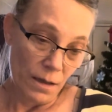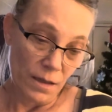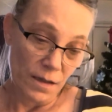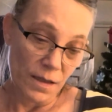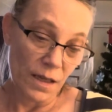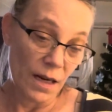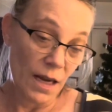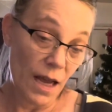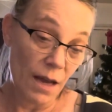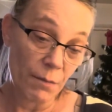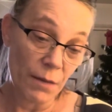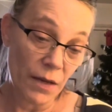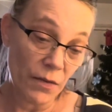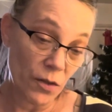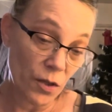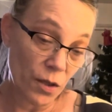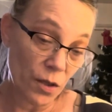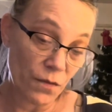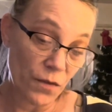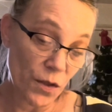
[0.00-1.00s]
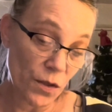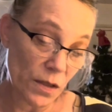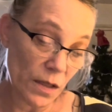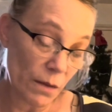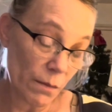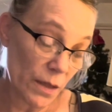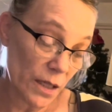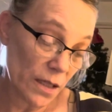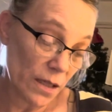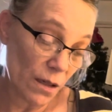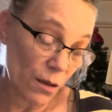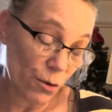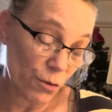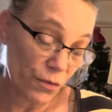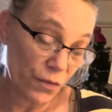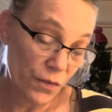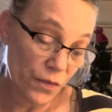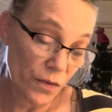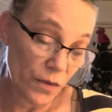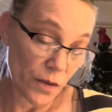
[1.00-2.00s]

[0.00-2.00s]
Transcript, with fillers: See, now I'm even confusing myself.